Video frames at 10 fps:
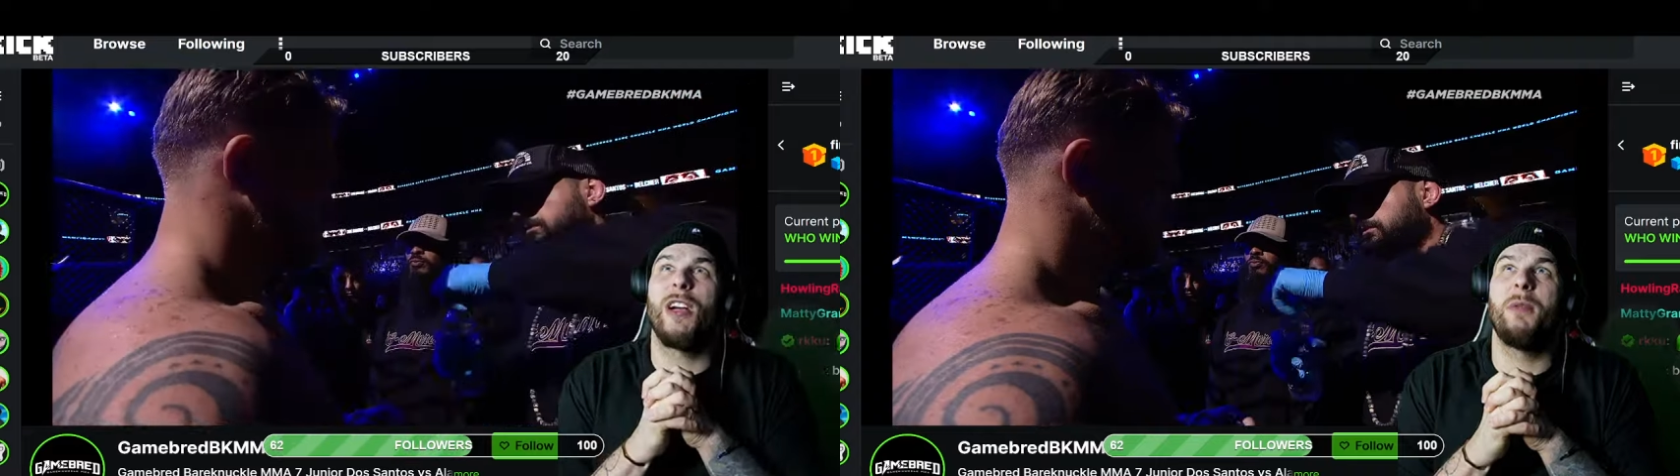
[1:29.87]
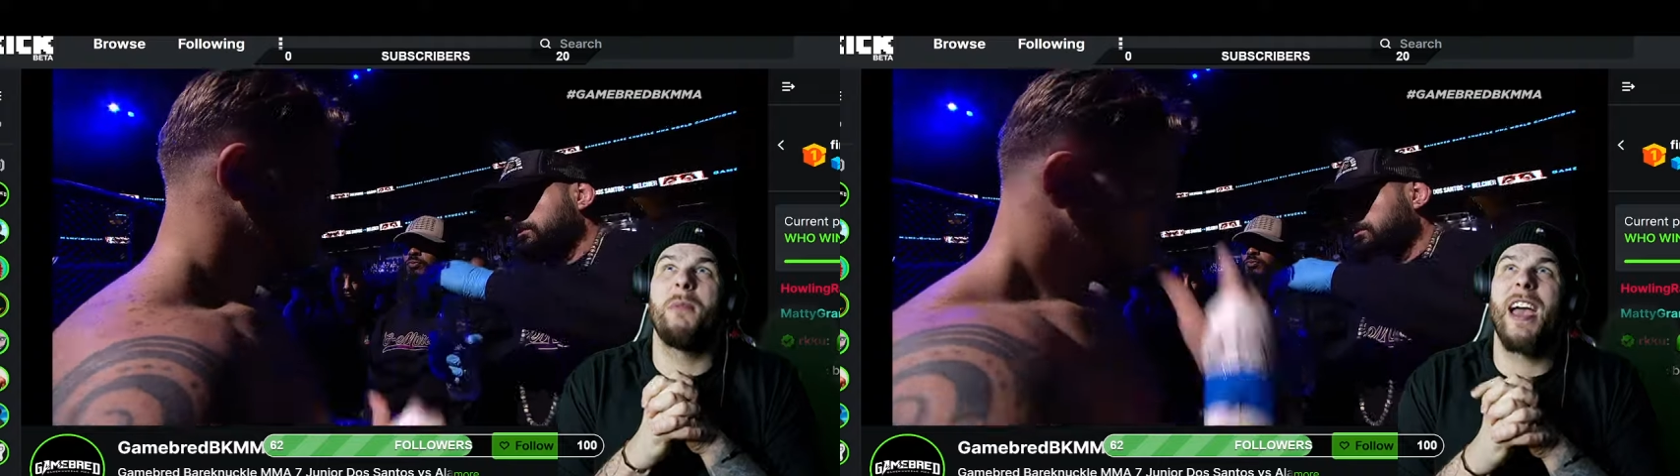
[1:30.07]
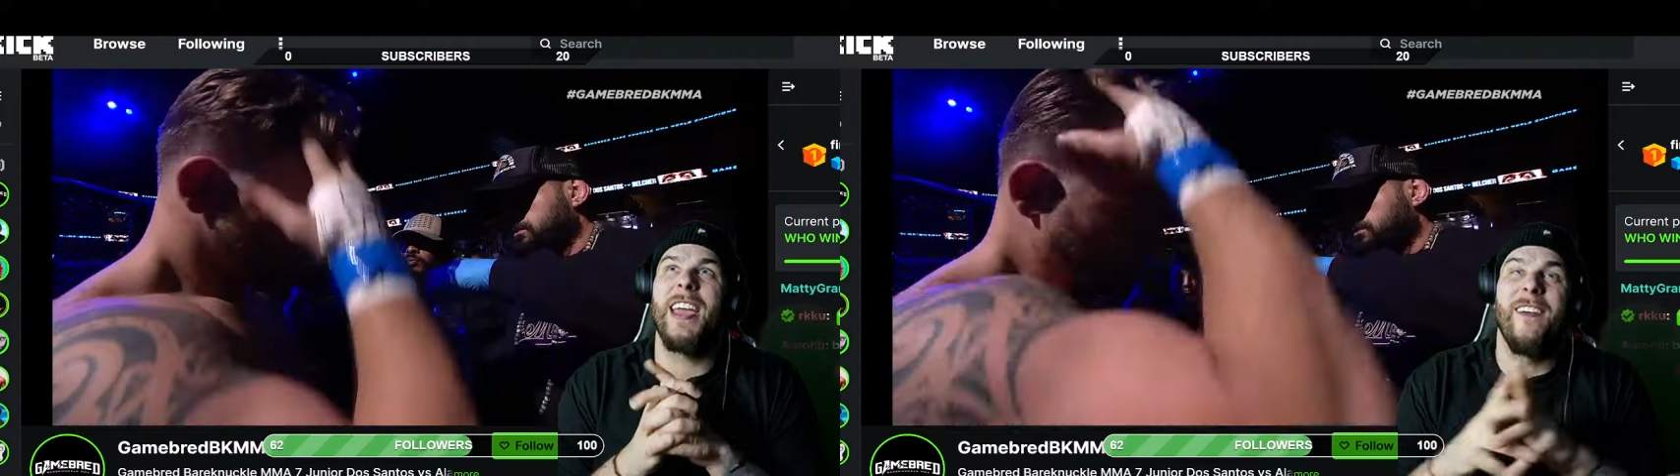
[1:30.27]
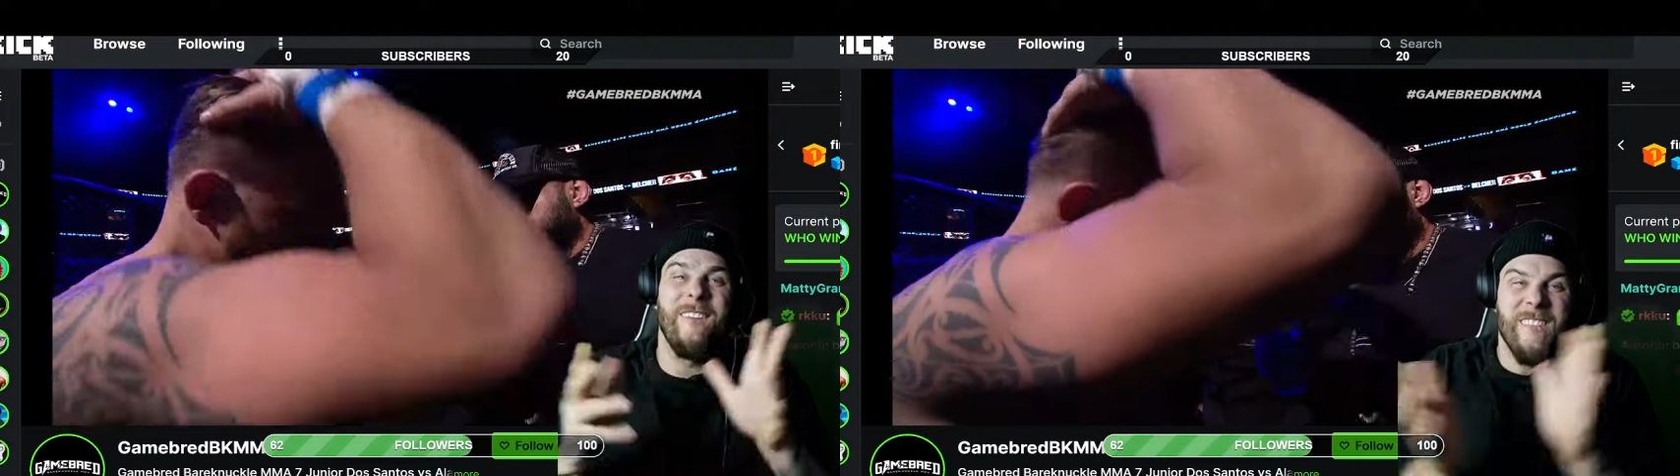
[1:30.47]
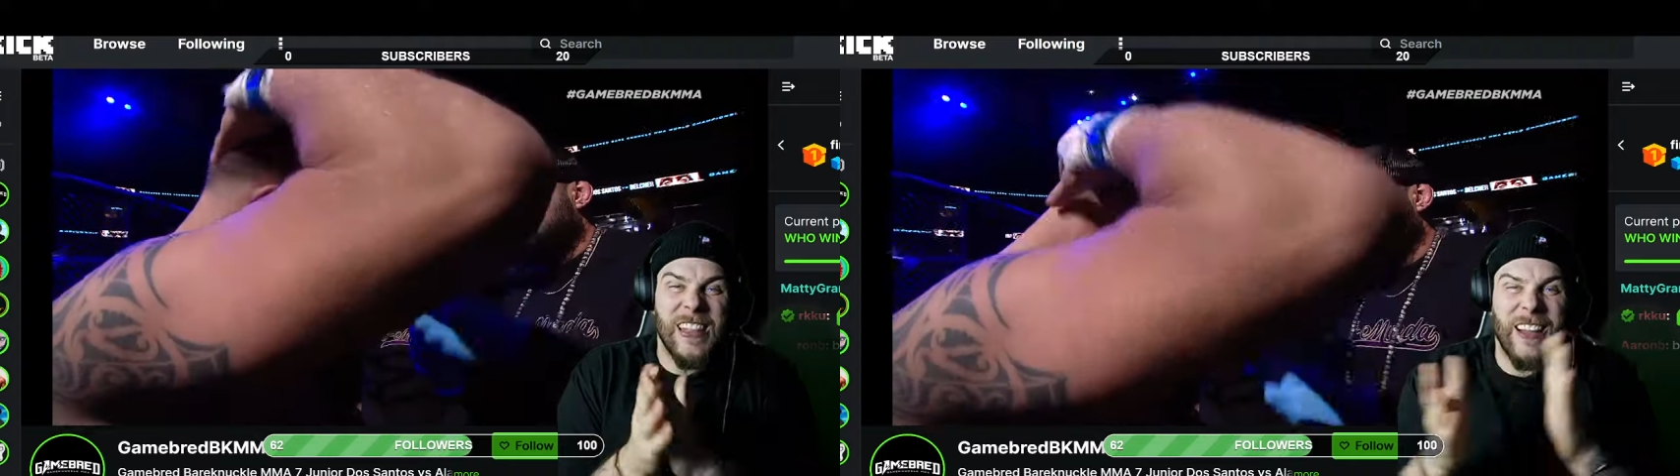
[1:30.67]
MMA.
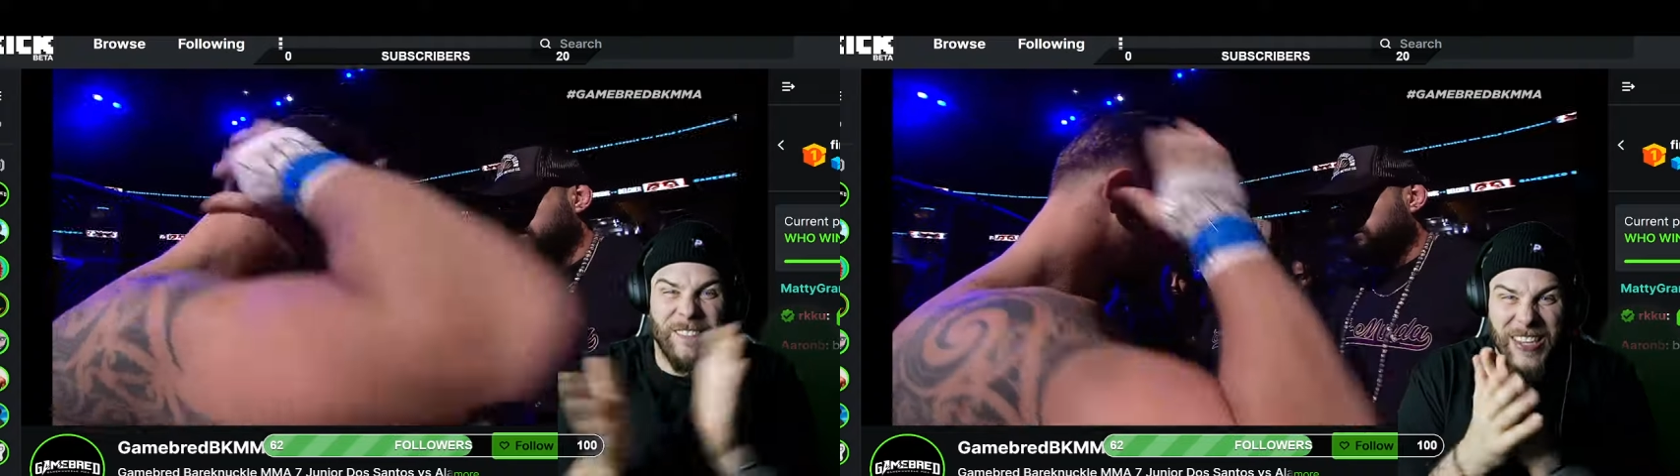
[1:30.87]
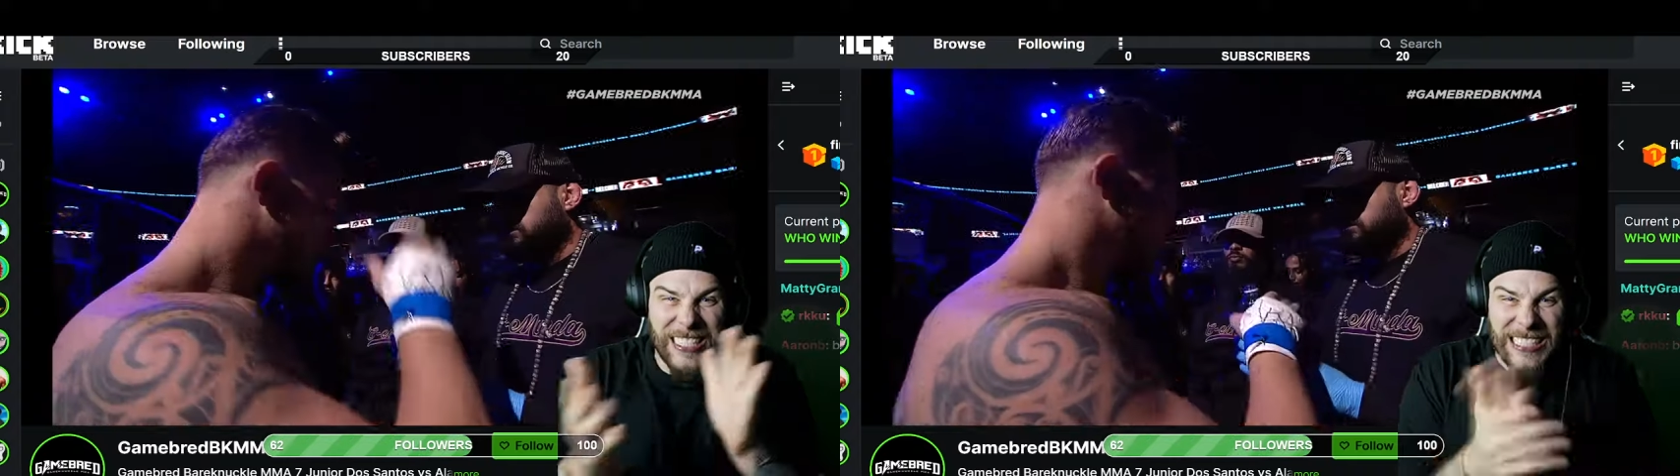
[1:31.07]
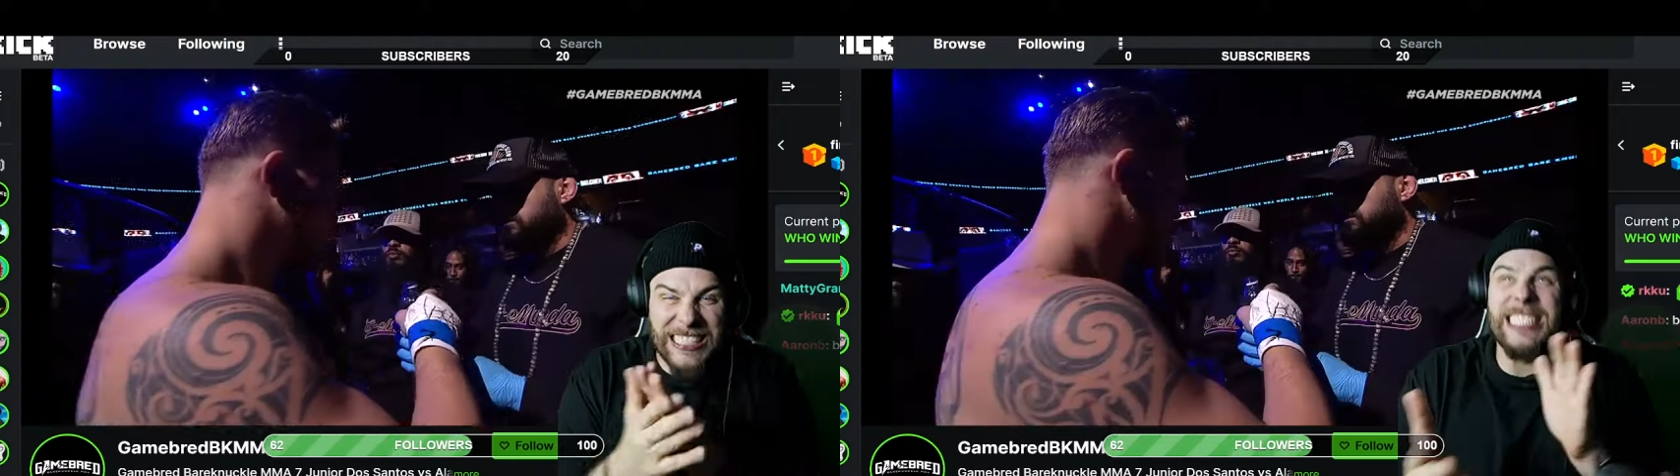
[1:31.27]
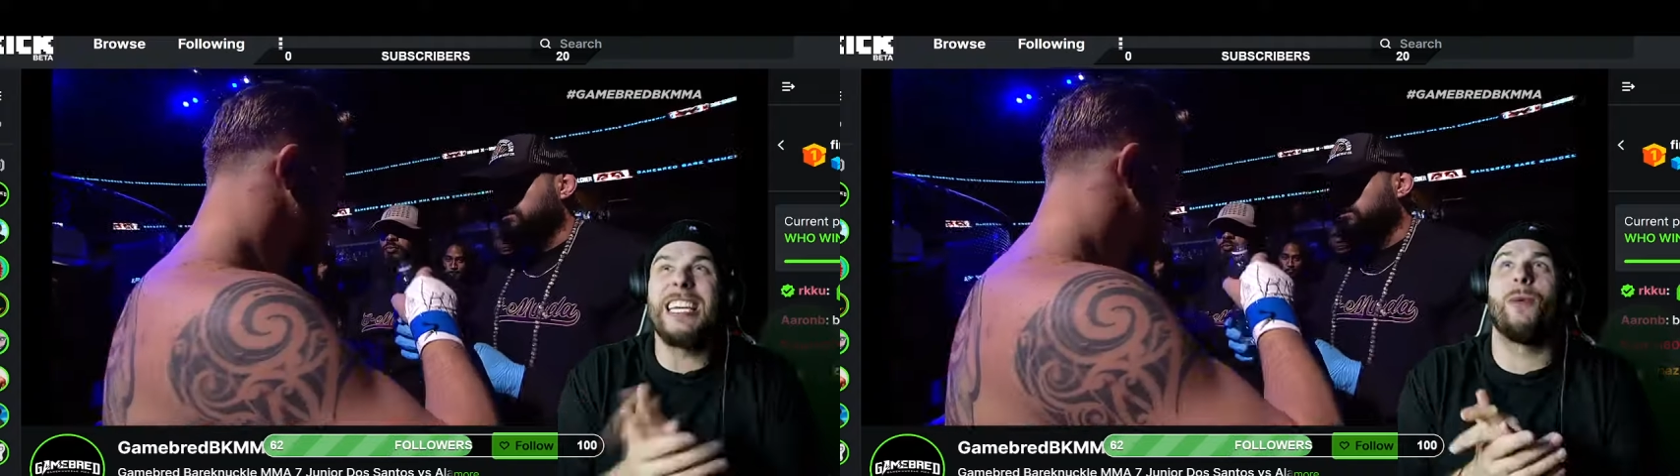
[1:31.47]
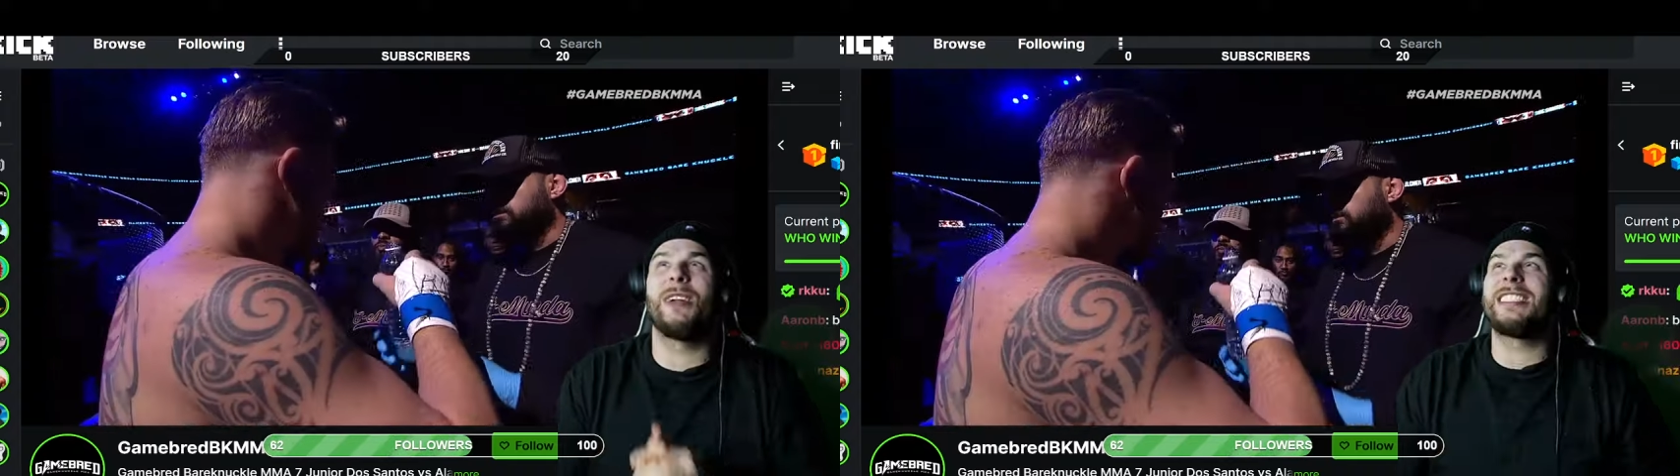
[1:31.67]

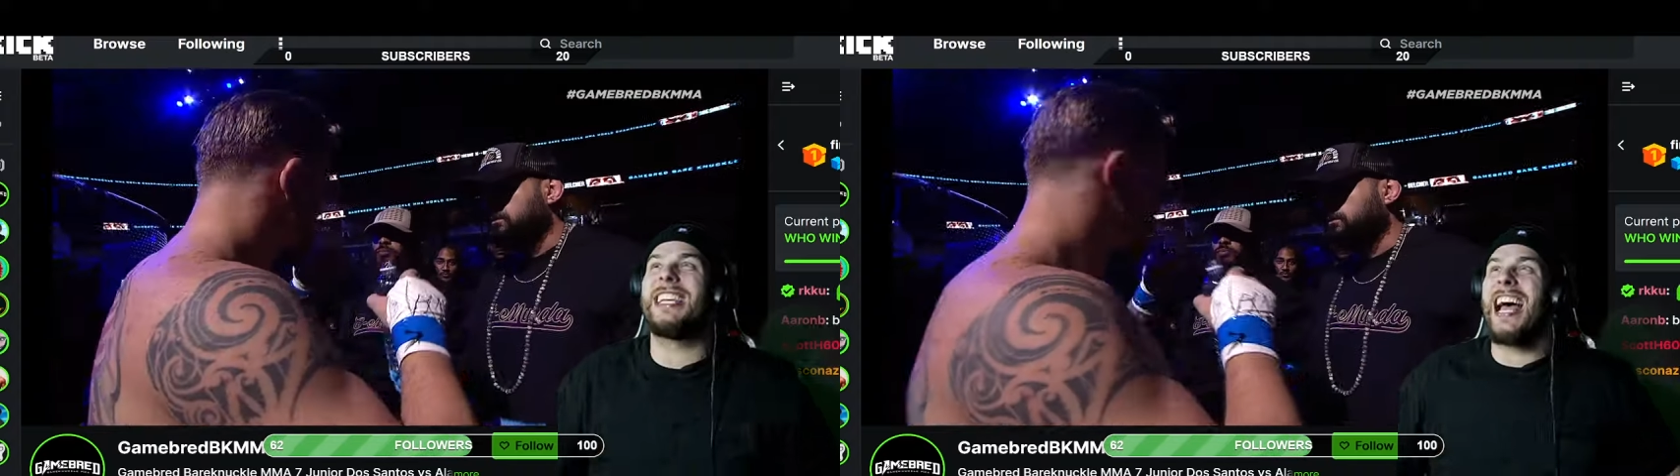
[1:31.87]
I want to see